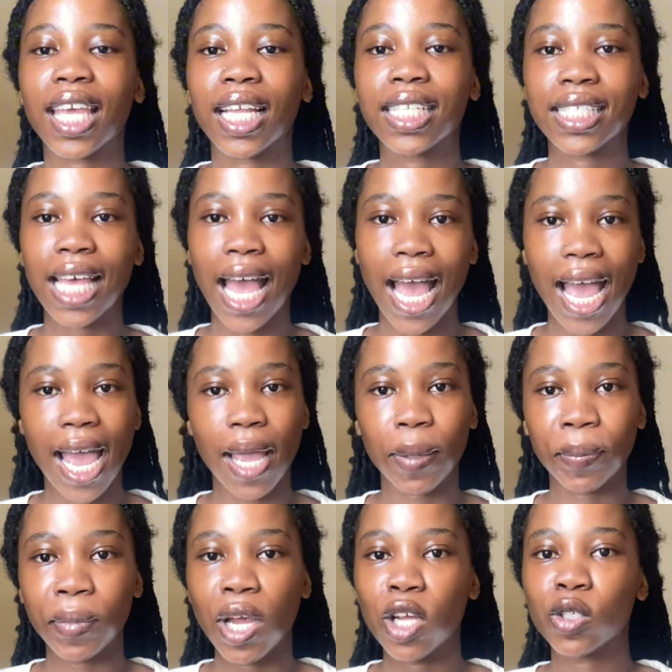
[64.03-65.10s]
get
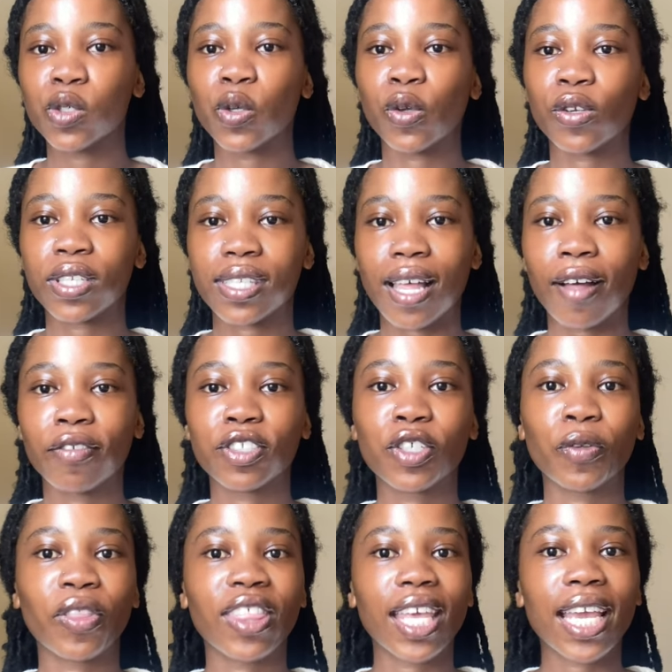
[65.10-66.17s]
time to yourself
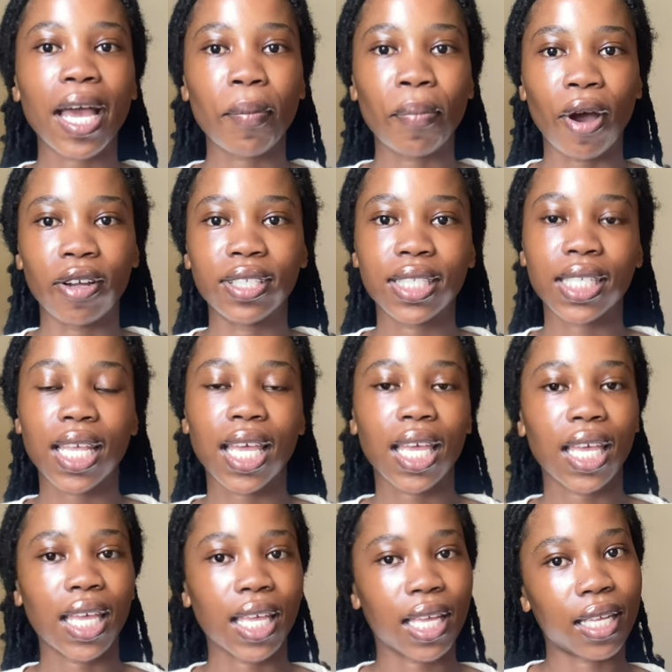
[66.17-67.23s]
to think about
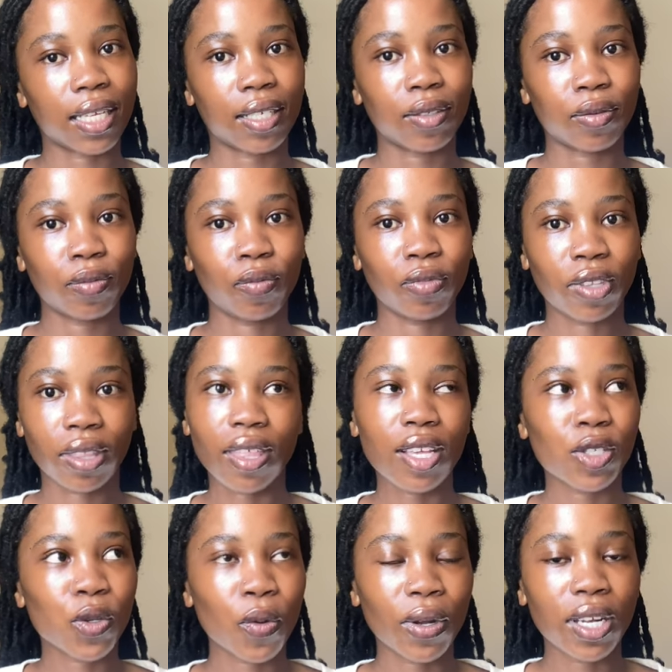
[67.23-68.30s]
the
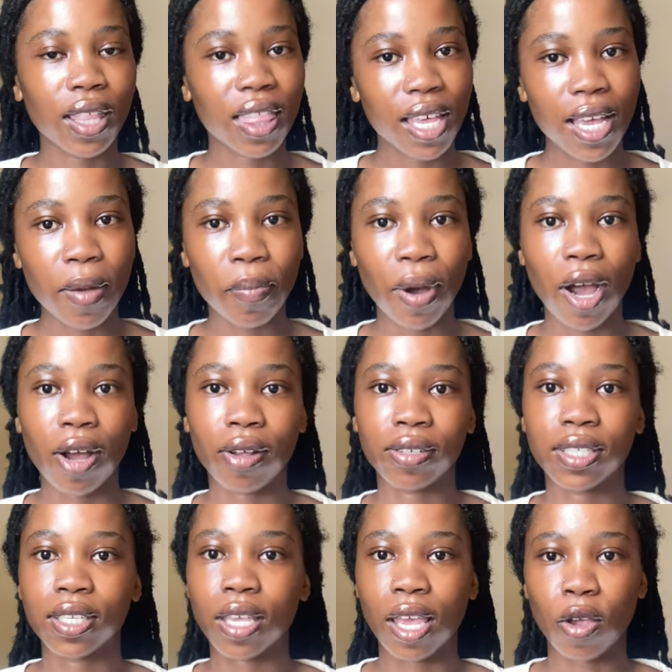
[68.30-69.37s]
things you want to think
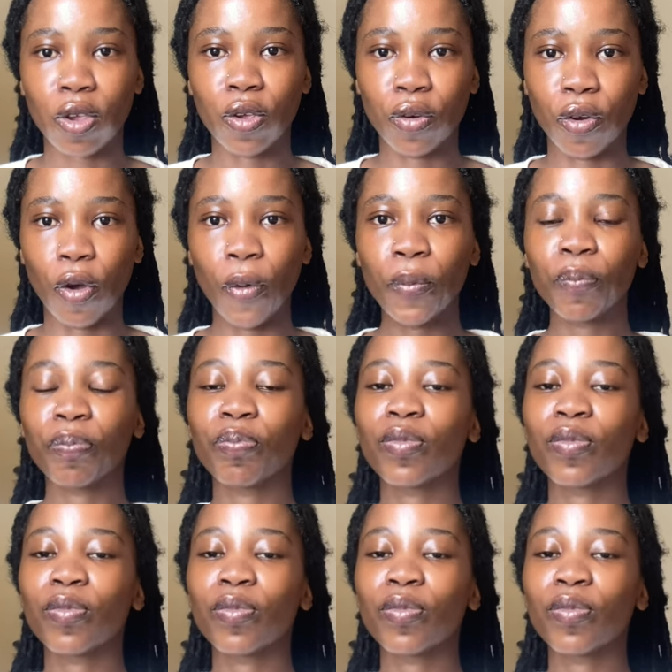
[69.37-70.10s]
about, you know.